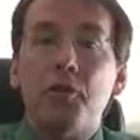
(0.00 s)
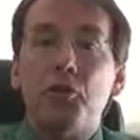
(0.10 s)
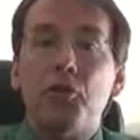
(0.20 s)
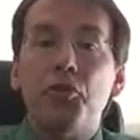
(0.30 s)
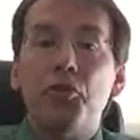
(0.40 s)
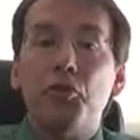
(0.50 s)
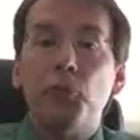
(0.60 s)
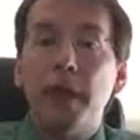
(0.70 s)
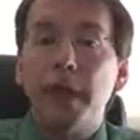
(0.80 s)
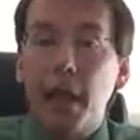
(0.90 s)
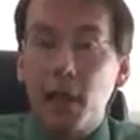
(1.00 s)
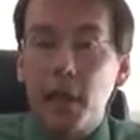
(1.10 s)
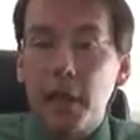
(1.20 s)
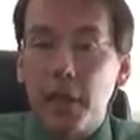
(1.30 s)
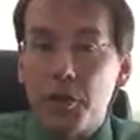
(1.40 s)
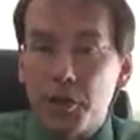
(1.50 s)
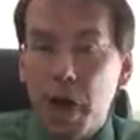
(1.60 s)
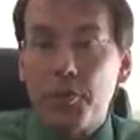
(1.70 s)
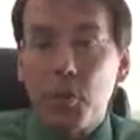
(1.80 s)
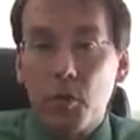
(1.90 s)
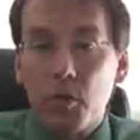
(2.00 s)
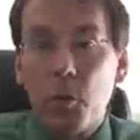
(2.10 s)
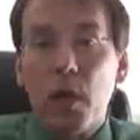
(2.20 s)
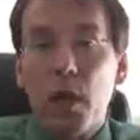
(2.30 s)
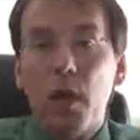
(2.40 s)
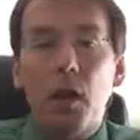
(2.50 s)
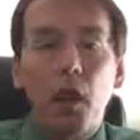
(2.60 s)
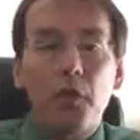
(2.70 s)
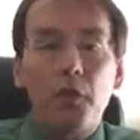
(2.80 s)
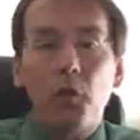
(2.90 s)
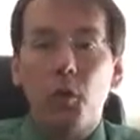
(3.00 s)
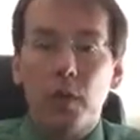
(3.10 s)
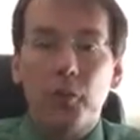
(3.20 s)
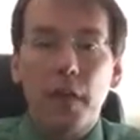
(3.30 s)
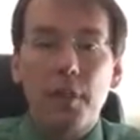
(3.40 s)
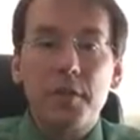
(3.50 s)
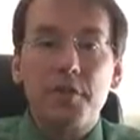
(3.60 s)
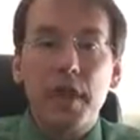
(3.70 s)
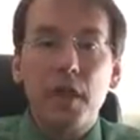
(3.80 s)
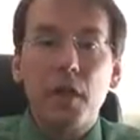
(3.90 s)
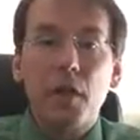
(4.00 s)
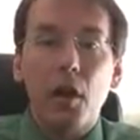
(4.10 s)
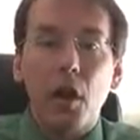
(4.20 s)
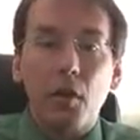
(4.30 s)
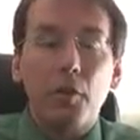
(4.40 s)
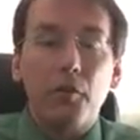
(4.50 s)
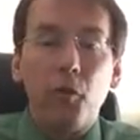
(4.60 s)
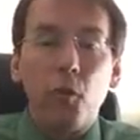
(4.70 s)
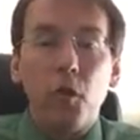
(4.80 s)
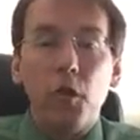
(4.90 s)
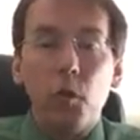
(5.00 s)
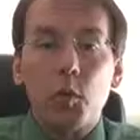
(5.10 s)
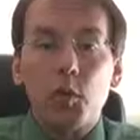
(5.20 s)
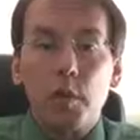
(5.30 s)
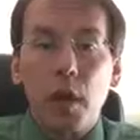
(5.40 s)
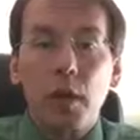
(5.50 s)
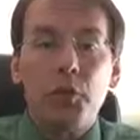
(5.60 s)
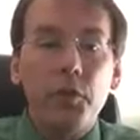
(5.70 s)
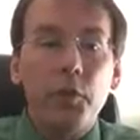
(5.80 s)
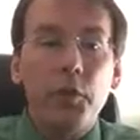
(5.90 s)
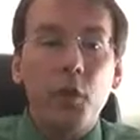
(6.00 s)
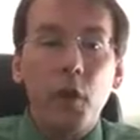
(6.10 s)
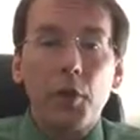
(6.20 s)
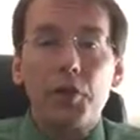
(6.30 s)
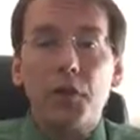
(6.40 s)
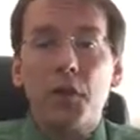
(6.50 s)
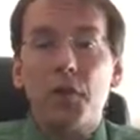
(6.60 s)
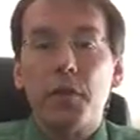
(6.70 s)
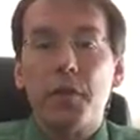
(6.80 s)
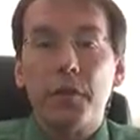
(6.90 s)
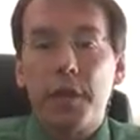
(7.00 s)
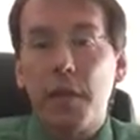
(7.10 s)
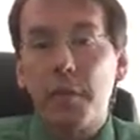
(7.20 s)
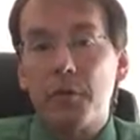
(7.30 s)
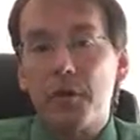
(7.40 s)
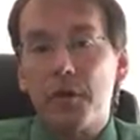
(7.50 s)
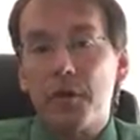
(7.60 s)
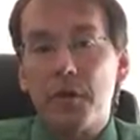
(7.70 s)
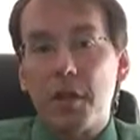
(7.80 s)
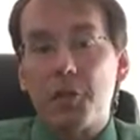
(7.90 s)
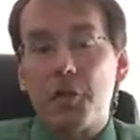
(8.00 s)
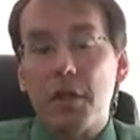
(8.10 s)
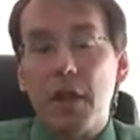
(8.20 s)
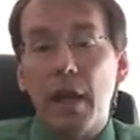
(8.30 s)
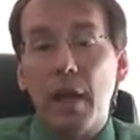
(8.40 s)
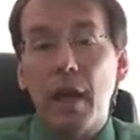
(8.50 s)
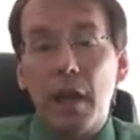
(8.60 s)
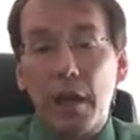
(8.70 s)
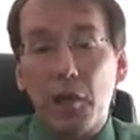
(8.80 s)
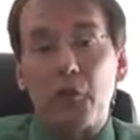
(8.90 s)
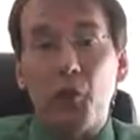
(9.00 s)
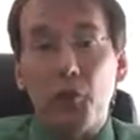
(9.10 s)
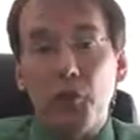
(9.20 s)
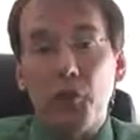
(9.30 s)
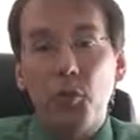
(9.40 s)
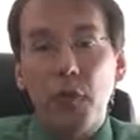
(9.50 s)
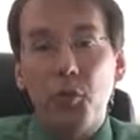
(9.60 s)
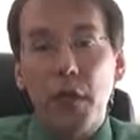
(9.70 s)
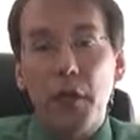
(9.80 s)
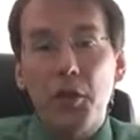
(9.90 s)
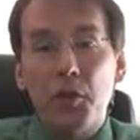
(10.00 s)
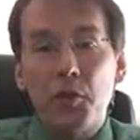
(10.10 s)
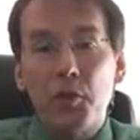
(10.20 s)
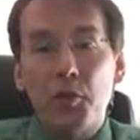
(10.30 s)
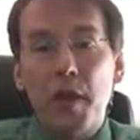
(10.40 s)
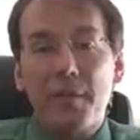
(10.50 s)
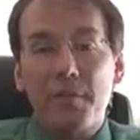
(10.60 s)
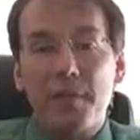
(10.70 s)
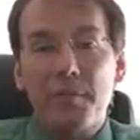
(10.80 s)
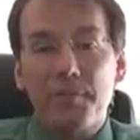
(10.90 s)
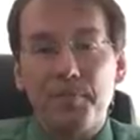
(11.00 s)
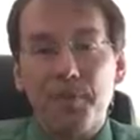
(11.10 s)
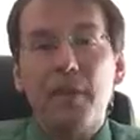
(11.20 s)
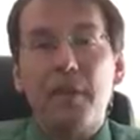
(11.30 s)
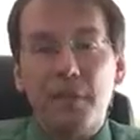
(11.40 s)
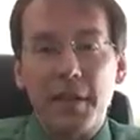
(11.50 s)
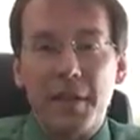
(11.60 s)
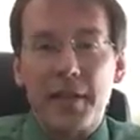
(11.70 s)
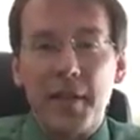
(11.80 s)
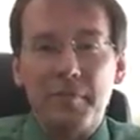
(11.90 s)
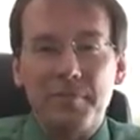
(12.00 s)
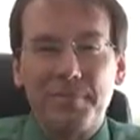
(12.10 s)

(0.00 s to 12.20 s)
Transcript: Be sure to read carefully the chapter as well on the four different types of data before you respond to the questions for the assignment for this discussion. And I look forward to reading your responses. Until next time.